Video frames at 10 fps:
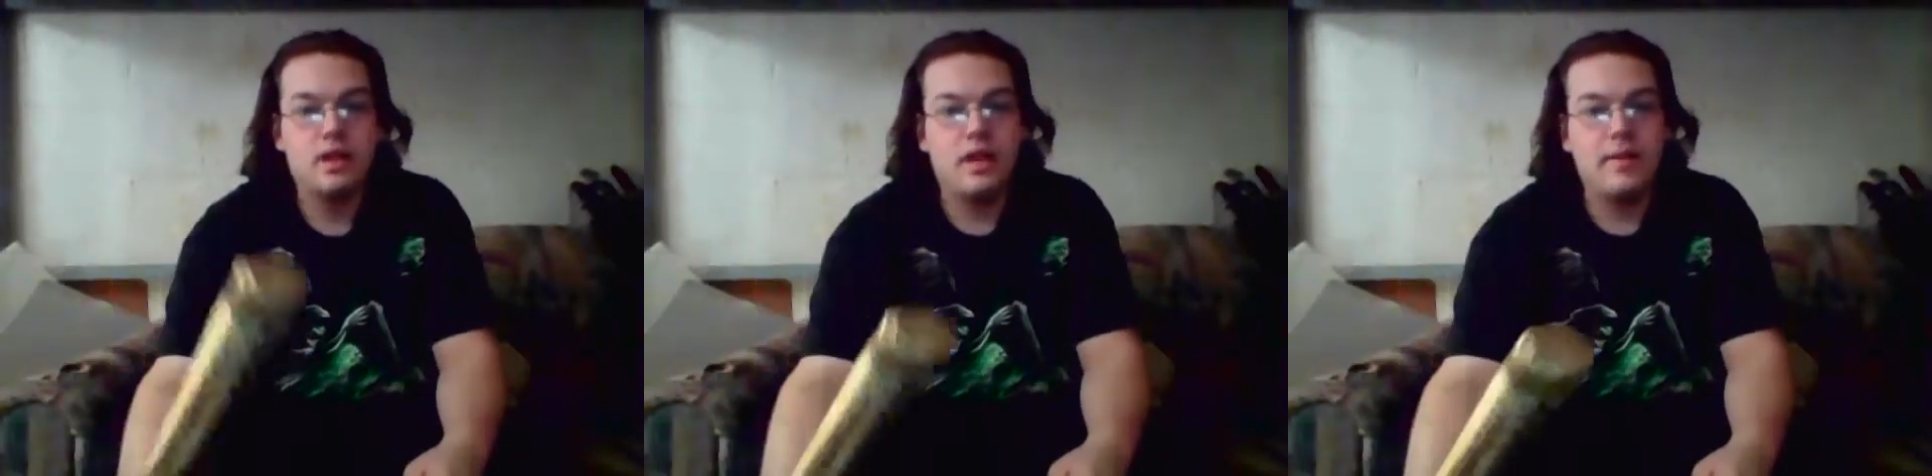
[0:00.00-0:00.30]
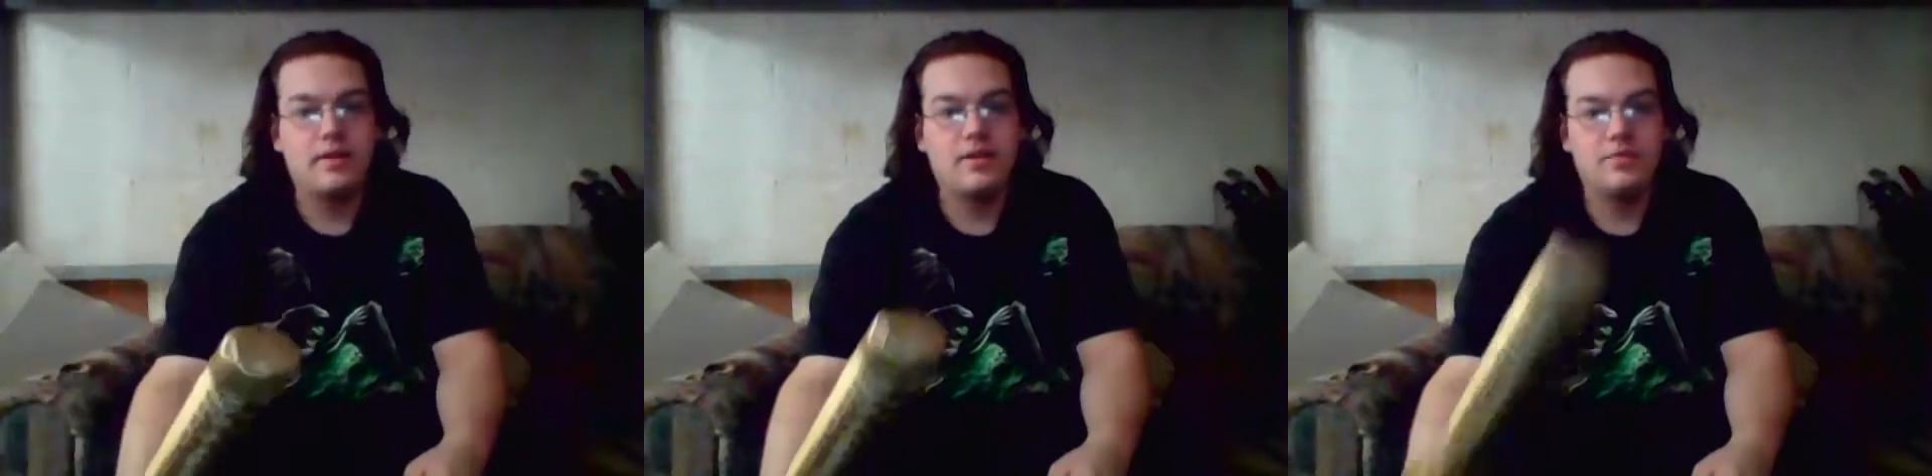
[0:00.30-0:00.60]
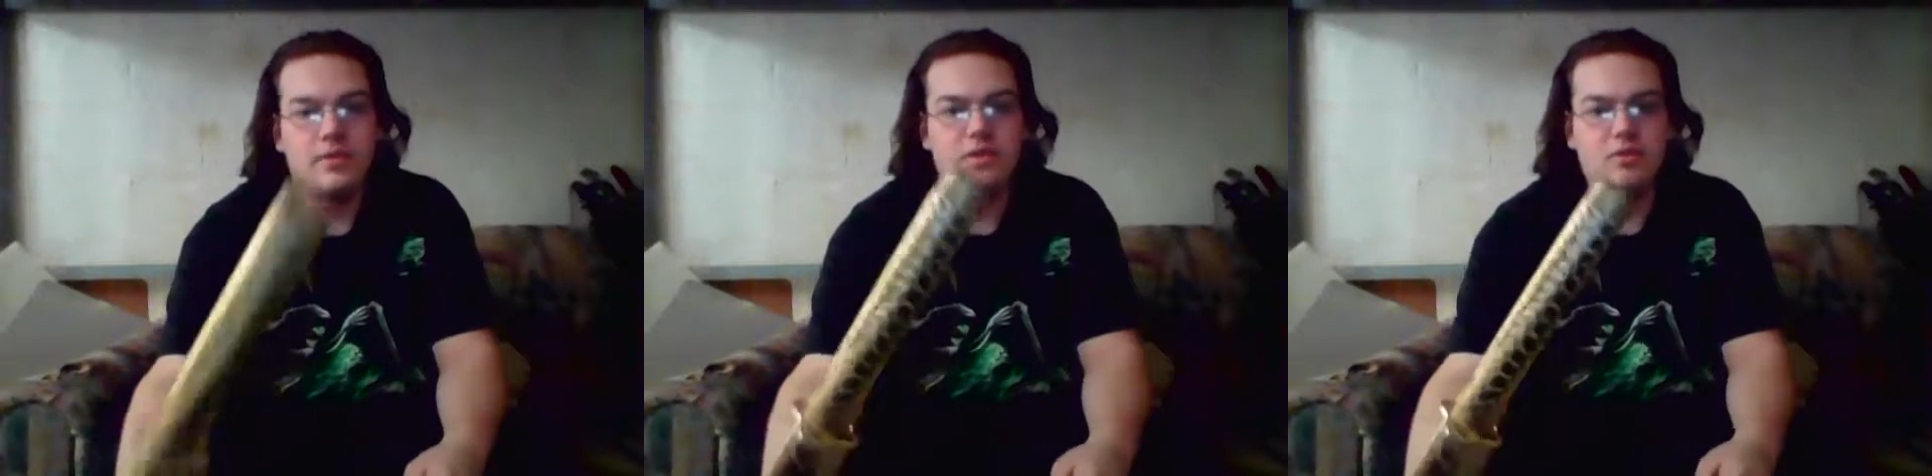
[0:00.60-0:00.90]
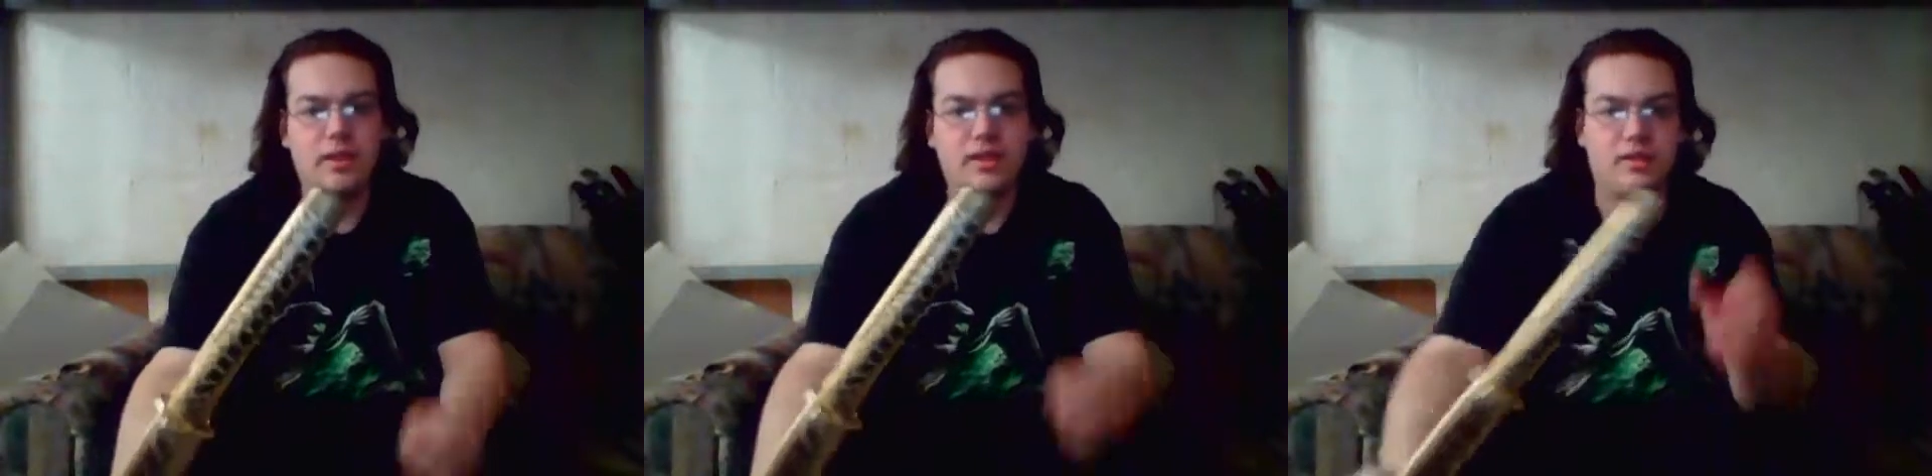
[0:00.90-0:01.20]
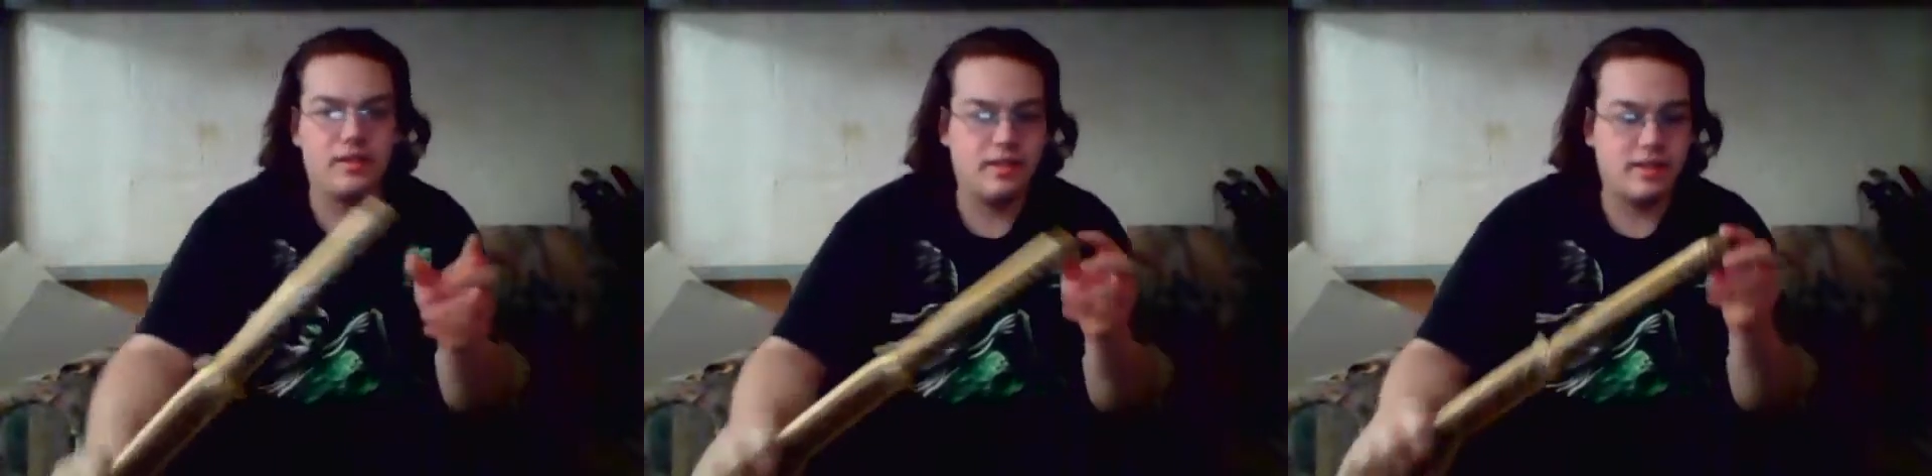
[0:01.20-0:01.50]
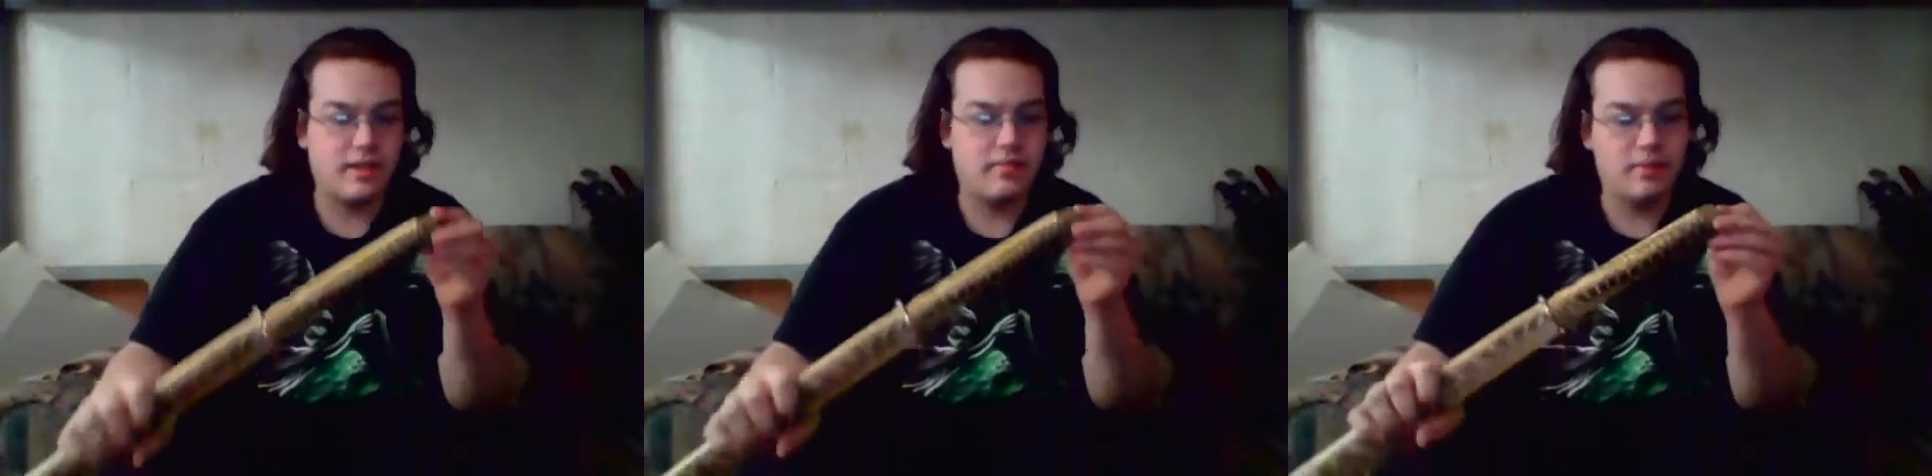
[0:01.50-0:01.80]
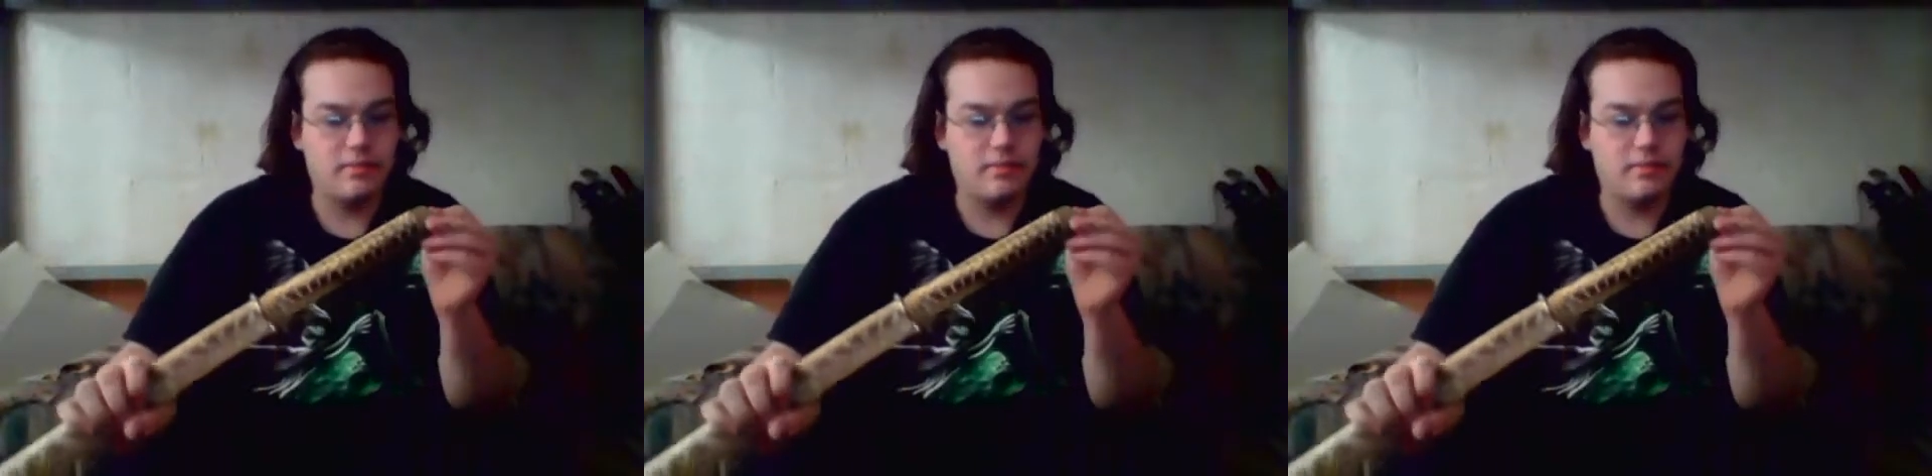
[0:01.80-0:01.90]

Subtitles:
actually surprised this one has the end cap.